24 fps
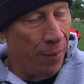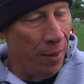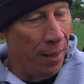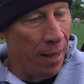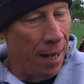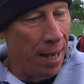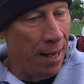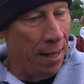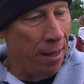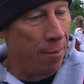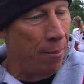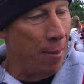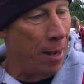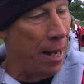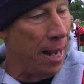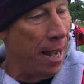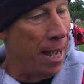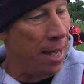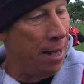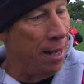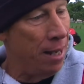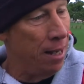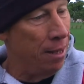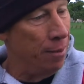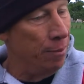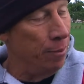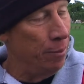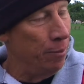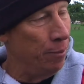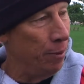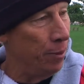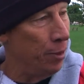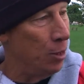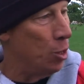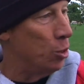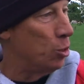hanging my hat up
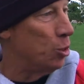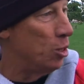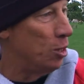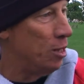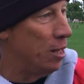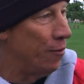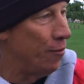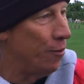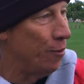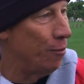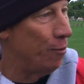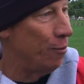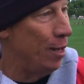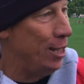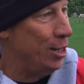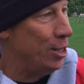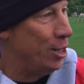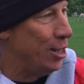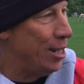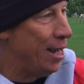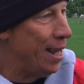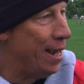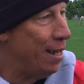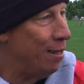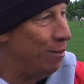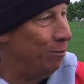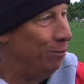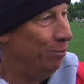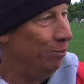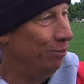and go to a different region now.